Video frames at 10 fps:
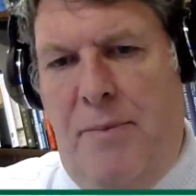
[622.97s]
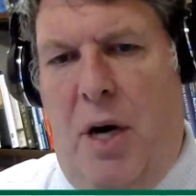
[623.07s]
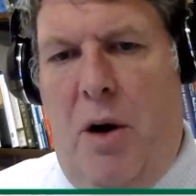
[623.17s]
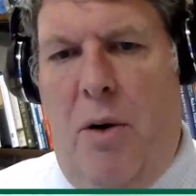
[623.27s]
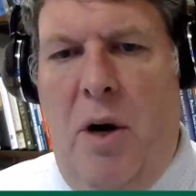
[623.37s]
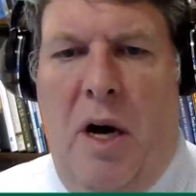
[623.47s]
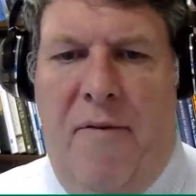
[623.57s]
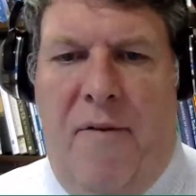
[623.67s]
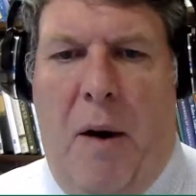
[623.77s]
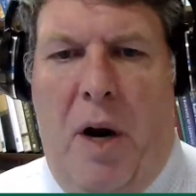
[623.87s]
So
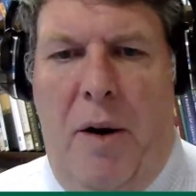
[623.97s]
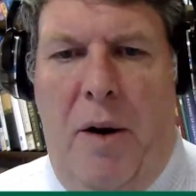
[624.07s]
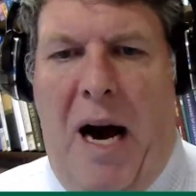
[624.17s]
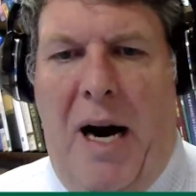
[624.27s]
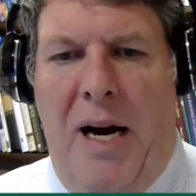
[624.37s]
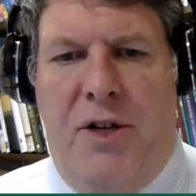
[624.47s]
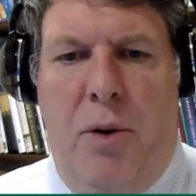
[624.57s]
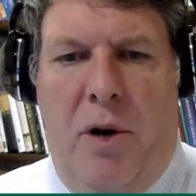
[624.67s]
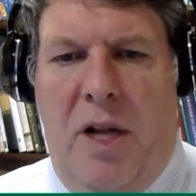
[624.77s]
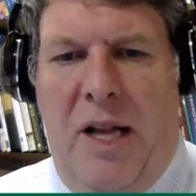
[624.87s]
if I wanted my high
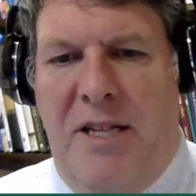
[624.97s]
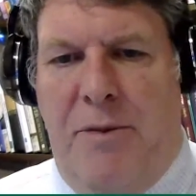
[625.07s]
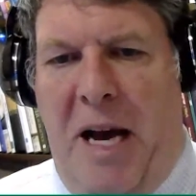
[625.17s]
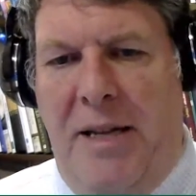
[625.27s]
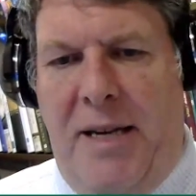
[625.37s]
school classmates,